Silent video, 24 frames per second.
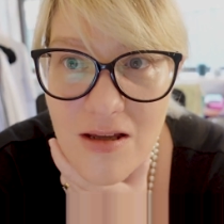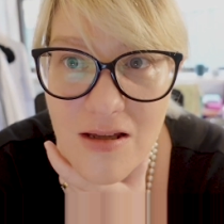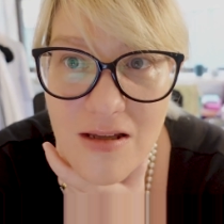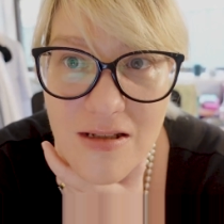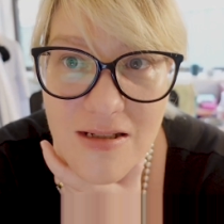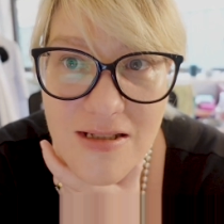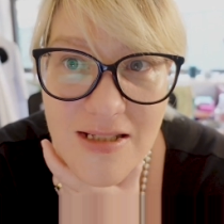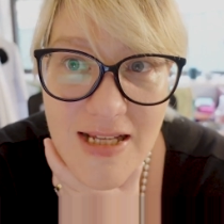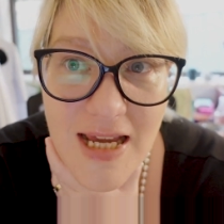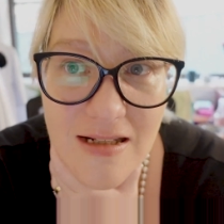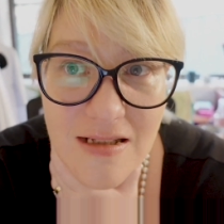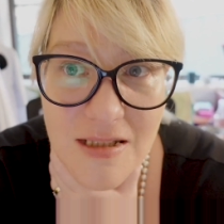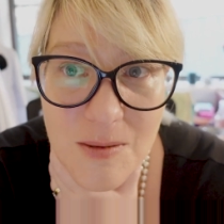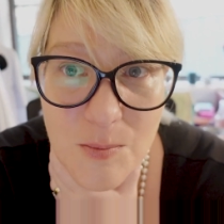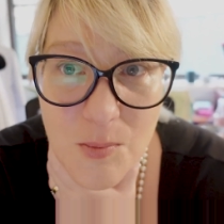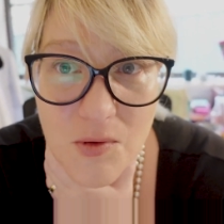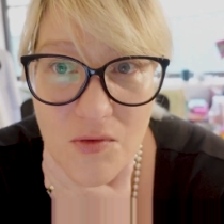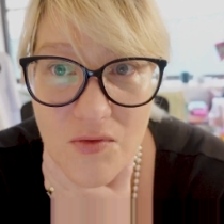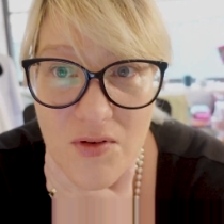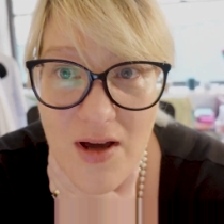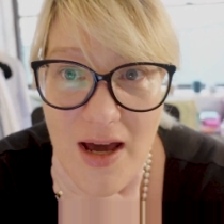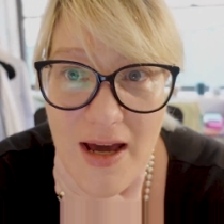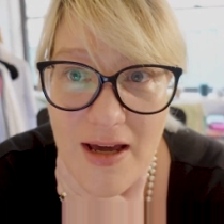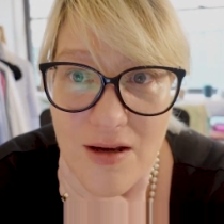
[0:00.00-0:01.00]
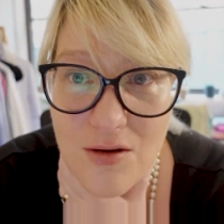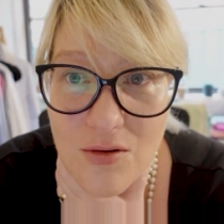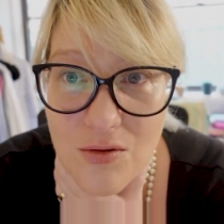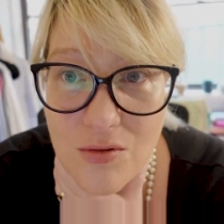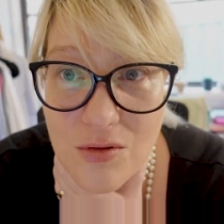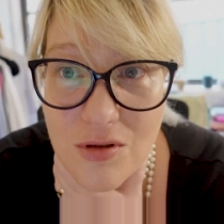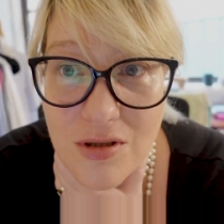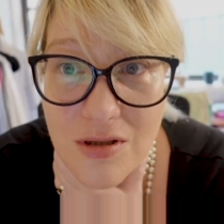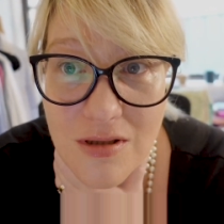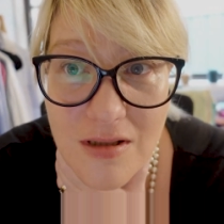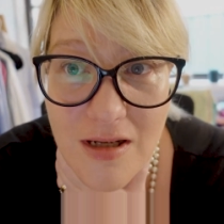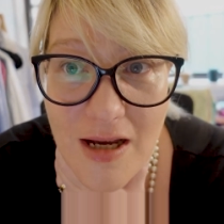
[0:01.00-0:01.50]
sense
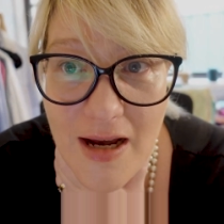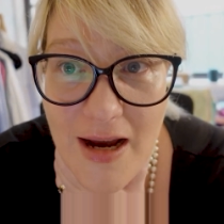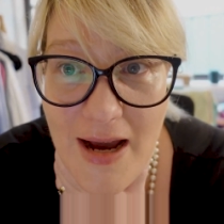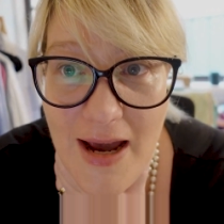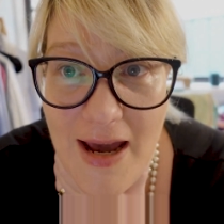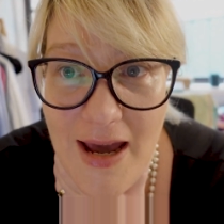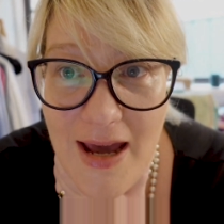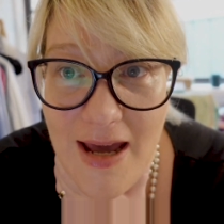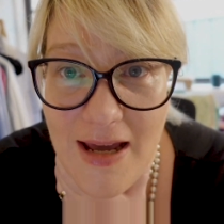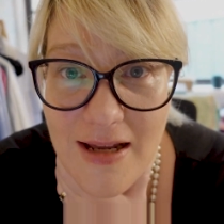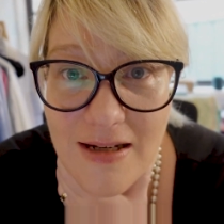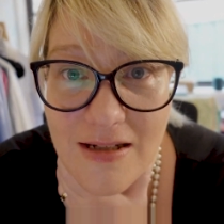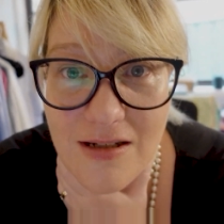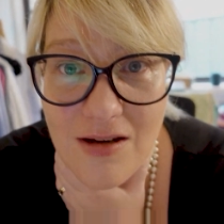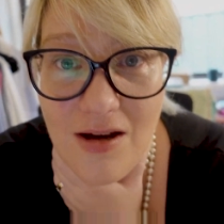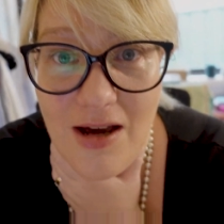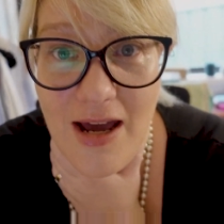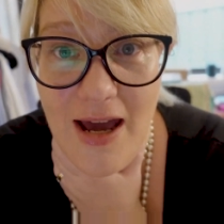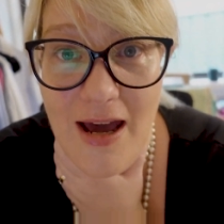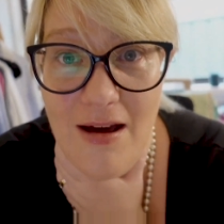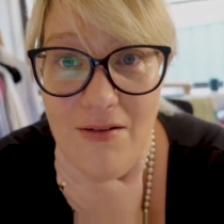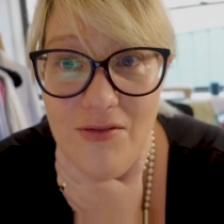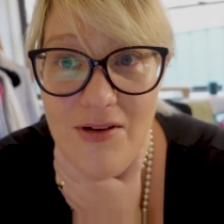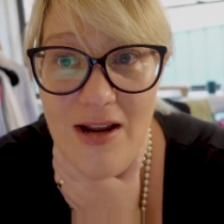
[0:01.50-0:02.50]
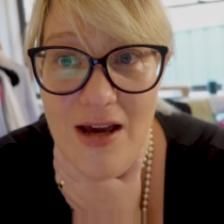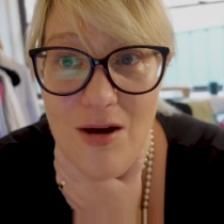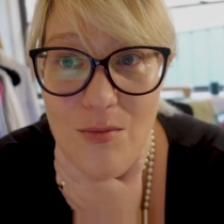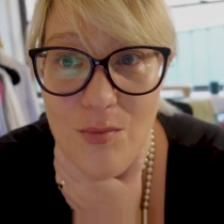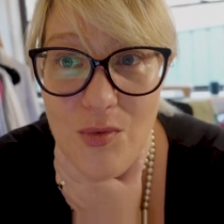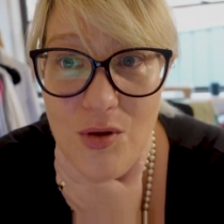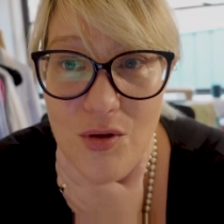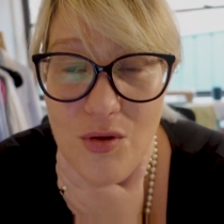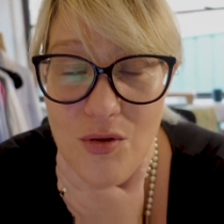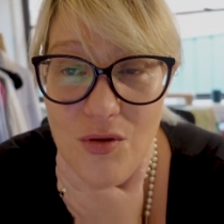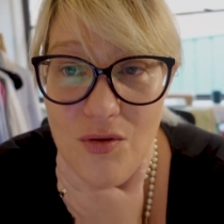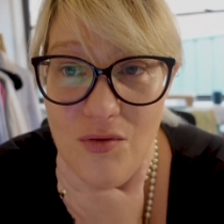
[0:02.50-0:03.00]
prevailed, and I have now
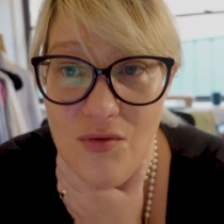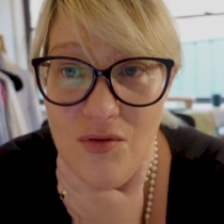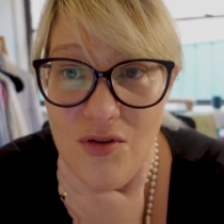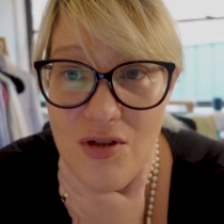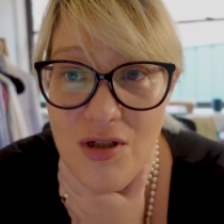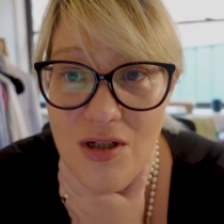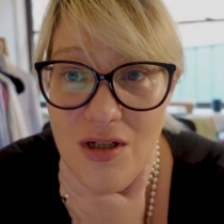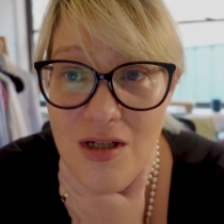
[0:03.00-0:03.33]
moved